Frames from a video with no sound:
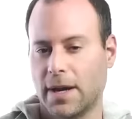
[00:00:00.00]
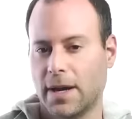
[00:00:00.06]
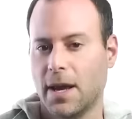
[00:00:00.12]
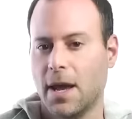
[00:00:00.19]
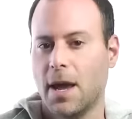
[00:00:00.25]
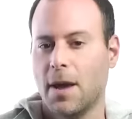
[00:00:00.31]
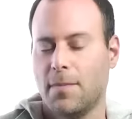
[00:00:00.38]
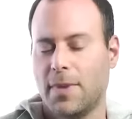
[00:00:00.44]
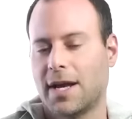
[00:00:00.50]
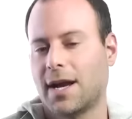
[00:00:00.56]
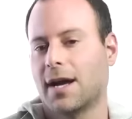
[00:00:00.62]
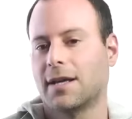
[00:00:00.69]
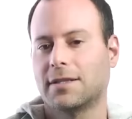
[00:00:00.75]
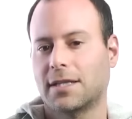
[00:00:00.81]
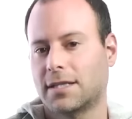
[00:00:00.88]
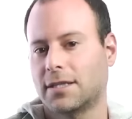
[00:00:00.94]
But
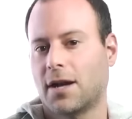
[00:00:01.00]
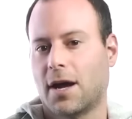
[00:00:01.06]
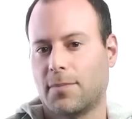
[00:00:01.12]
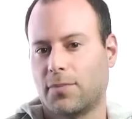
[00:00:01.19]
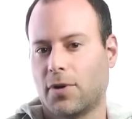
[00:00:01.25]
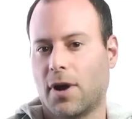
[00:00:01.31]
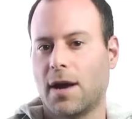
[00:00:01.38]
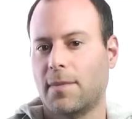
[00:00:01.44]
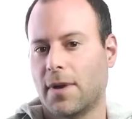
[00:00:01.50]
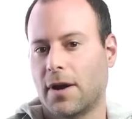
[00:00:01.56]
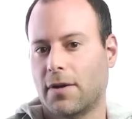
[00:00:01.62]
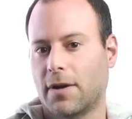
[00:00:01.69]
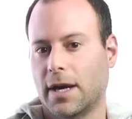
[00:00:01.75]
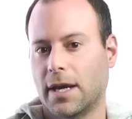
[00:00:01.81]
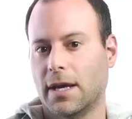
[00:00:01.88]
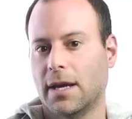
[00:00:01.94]
because it's not
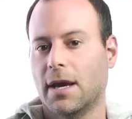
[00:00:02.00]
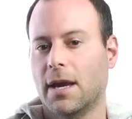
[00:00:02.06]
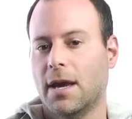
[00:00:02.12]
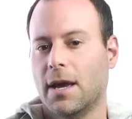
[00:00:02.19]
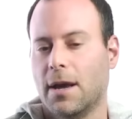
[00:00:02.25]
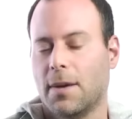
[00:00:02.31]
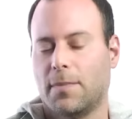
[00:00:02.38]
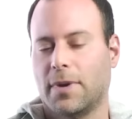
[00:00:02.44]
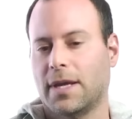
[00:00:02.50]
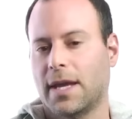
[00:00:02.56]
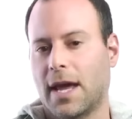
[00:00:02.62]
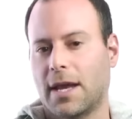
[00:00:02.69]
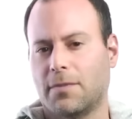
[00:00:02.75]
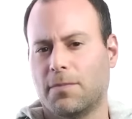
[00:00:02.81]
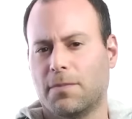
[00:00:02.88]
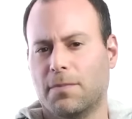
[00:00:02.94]
primary, but
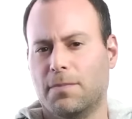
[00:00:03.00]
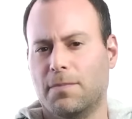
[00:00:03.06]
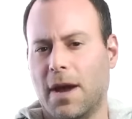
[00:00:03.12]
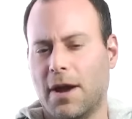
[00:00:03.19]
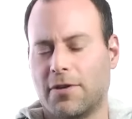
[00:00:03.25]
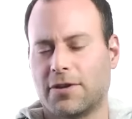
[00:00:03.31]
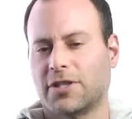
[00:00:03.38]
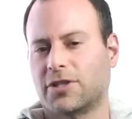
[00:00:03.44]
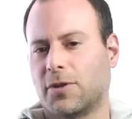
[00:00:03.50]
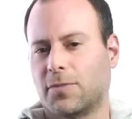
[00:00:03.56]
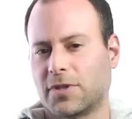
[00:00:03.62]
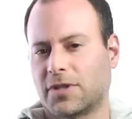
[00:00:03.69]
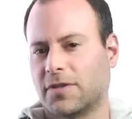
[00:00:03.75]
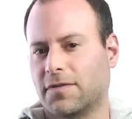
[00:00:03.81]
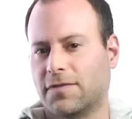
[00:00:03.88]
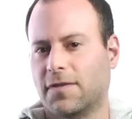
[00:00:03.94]
yet marriage is
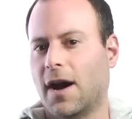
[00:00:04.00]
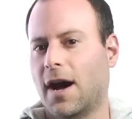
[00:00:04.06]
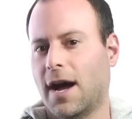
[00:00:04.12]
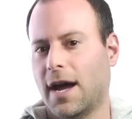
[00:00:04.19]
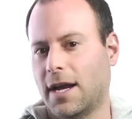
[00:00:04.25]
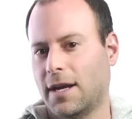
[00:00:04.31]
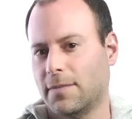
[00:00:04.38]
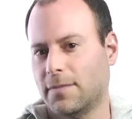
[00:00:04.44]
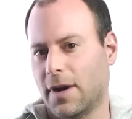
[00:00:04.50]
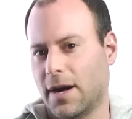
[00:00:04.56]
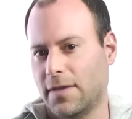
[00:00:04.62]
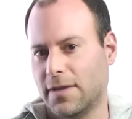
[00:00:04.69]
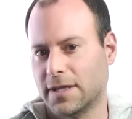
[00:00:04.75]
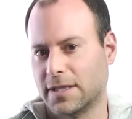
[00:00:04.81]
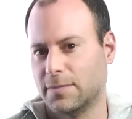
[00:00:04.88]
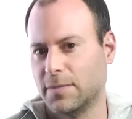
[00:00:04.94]
almost defined by
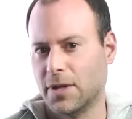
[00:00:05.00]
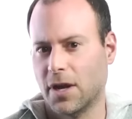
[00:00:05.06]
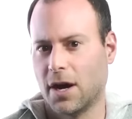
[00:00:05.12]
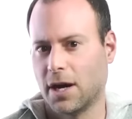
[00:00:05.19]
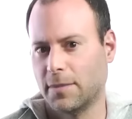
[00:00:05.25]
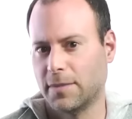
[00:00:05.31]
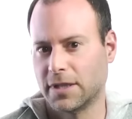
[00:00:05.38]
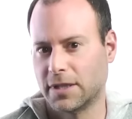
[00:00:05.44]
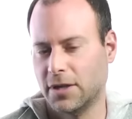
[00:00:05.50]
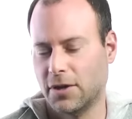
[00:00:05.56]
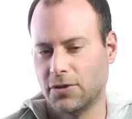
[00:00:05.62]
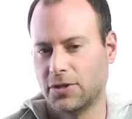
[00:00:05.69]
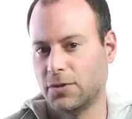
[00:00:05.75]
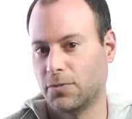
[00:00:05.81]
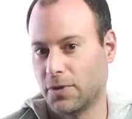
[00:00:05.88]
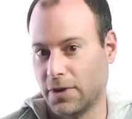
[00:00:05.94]
this monogamous
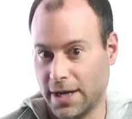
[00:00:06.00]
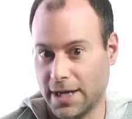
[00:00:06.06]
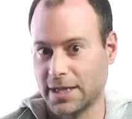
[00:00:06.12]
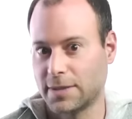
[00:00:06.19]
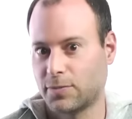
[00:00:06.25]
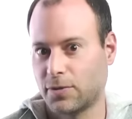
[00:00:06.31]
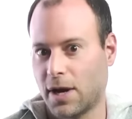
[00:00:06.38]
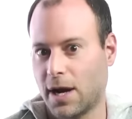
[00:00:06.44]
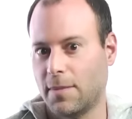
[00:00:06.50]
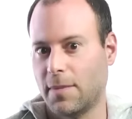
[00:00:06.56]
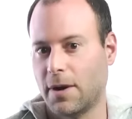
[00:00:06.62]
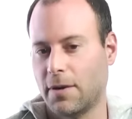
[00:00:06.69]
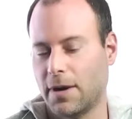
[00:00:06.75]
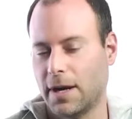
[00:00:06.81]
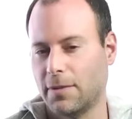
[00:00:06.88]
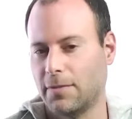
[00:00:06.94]
notion where it is
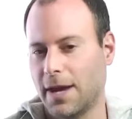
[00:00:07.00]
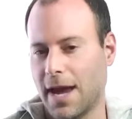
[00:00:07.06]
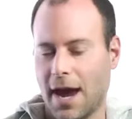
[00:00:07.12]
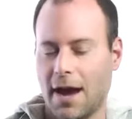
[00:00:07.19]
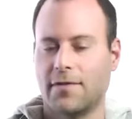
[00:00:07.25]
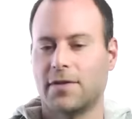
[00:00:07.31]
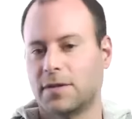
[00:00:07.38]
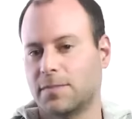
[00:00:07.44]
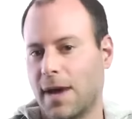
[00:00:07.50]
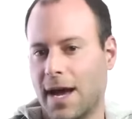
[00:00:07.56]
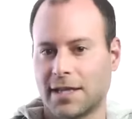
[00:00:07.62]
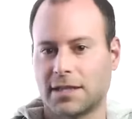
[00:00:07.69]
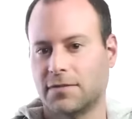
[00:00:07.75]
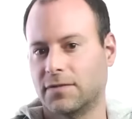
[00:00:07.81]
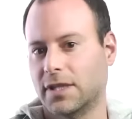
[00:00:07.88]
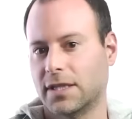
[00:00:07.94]
primary, we have this
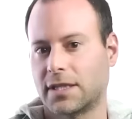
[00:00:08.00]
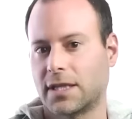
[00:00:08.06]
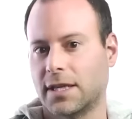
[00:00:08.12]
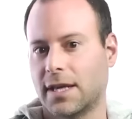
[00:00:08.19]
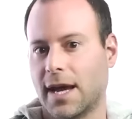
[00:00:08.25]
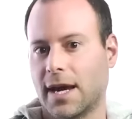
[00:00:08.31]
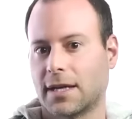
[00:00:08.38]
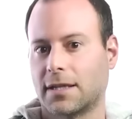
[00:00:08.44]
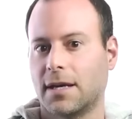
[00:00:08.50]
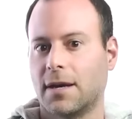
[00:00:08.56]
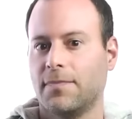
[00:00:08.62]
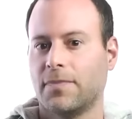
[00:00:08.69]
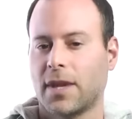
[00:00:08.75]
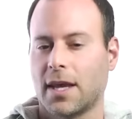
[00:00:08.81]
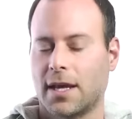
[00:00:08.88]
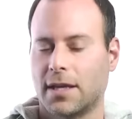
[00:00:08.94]
massive disconnect.
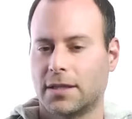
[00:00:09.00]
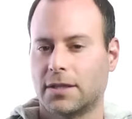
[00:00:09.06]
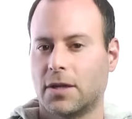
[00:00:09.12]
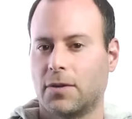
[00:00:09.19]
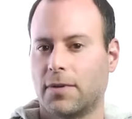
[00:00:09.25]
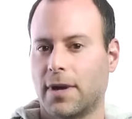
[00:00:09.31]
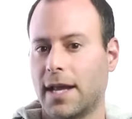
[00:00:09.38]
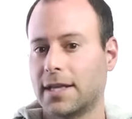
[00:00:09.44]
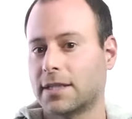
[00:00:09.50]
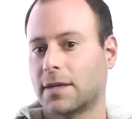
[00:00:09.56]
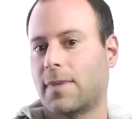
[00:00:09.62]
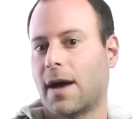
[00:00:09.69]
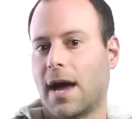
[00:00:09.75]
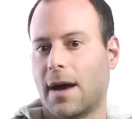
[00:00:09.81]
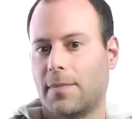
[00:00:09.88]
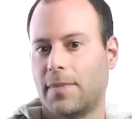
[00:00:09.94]
And so what ends
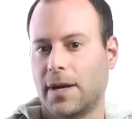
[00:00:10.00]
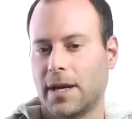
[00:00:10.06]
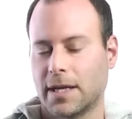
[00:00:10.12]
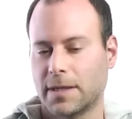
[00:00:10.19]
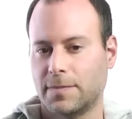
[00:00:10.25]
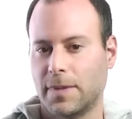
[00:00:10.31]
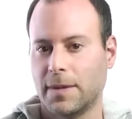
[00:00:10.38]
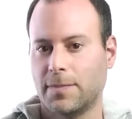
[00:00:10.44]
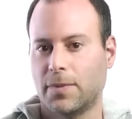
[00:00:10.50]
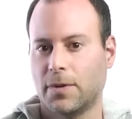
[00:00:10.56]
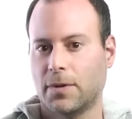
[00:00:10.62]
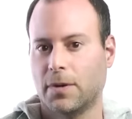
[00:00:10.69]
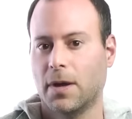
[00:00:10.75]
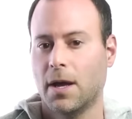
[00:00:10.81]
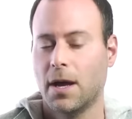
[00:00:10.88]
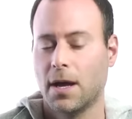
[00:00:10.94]
up happening is
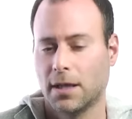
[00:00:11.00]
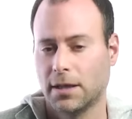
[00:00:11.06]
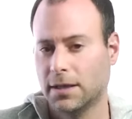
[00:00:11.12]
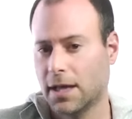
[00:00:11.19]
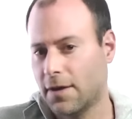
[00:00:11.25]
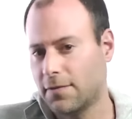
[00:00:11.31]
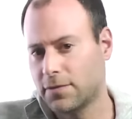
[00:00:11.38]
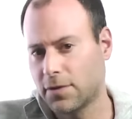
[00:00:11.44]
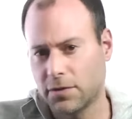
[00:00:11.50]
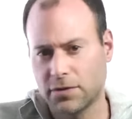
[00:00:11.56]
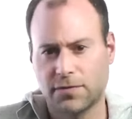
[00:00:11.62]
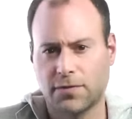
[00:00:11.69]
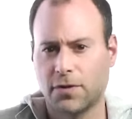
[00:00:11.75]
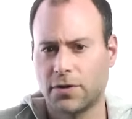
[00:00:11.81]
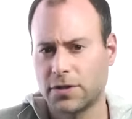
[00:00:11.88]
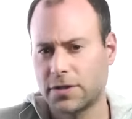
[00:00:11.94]
people love those
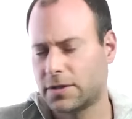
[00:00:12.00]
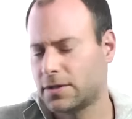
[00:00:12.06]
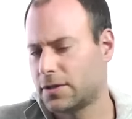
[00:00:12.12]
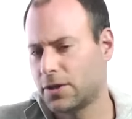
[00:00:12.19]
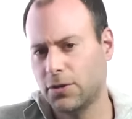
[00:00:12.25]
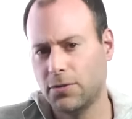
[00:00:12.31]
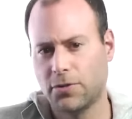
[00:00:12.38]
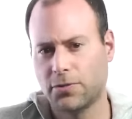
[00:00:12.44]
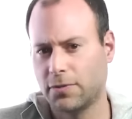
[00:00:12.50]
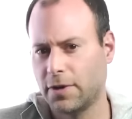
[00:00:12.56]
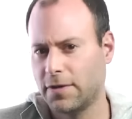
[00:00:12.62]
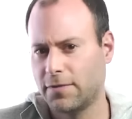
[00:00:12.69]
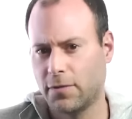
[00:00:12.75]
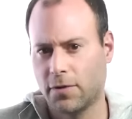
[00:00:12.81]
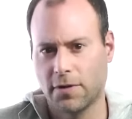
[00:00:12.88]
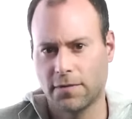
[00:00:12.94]
first two,
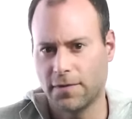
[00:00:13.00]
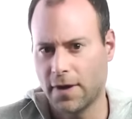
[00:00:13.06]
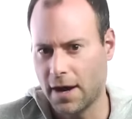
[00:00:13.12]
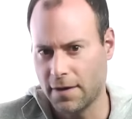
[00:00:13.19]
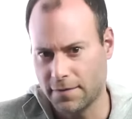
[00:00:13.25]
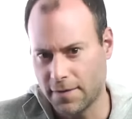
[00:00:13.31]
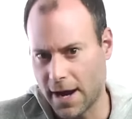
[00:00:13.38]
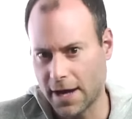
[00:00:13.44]
three, four, five